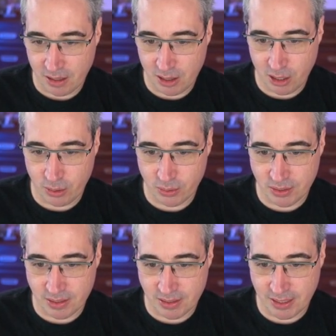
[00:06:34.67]

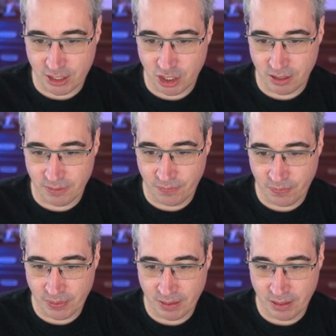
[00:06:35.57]
close section.
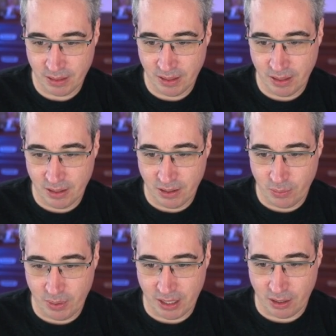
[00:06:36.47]

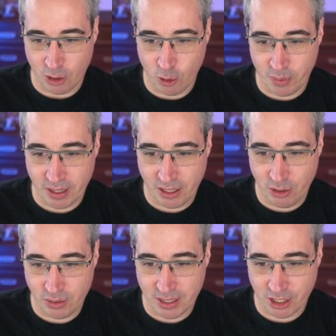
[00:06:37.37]
We can open a
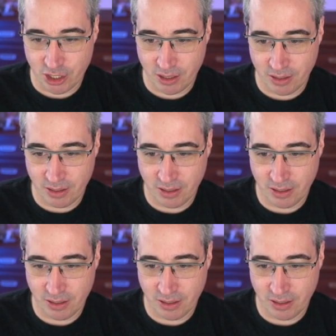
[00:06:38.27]
new section.